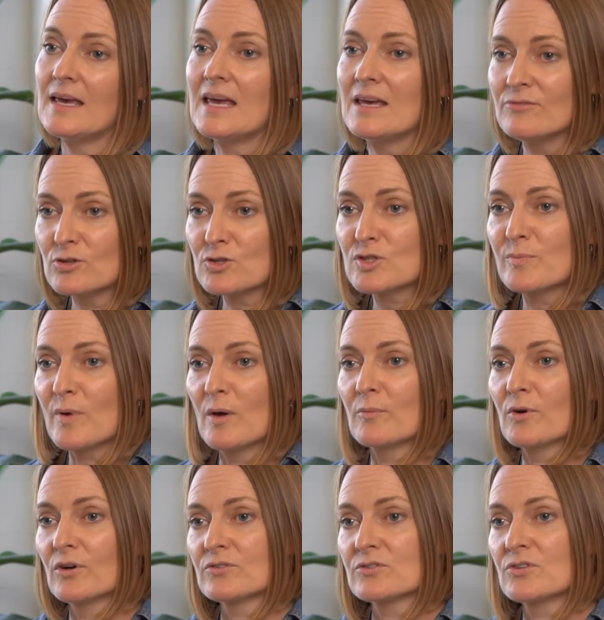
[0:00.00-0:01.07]
If your sperm
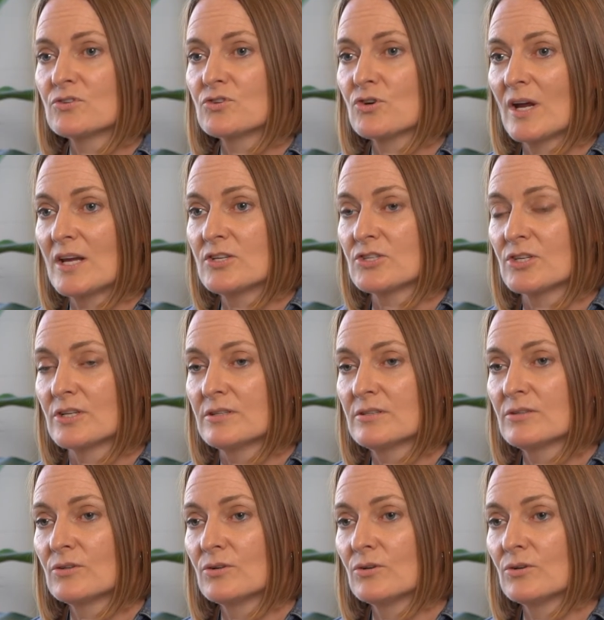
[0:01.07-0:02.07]
concentration